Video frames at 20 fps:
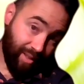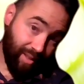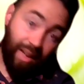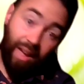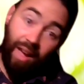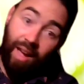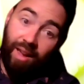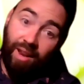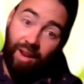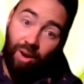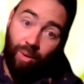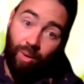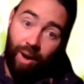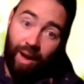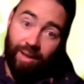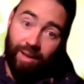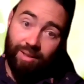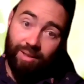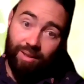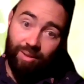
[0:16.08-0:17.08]
I know
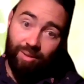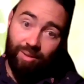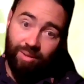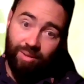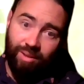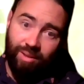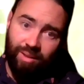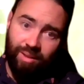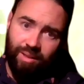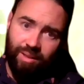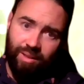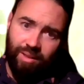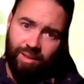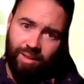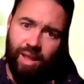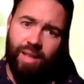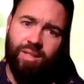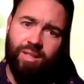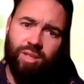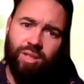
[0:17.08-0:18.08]
I do.
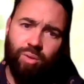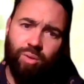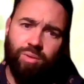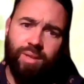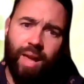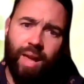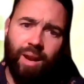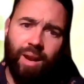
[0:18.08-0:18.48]
Let's use that